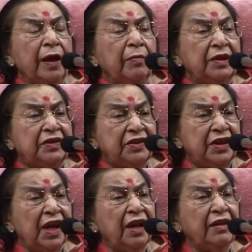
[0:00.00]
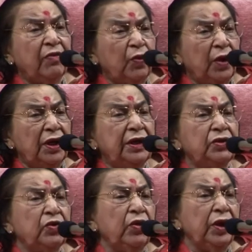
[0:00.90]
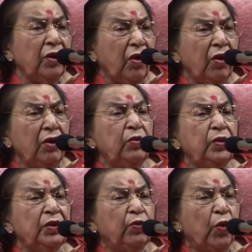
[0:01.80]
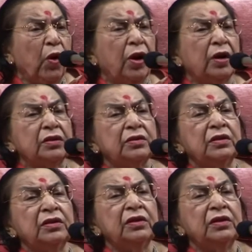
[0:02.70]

But still, the world is going on with wars,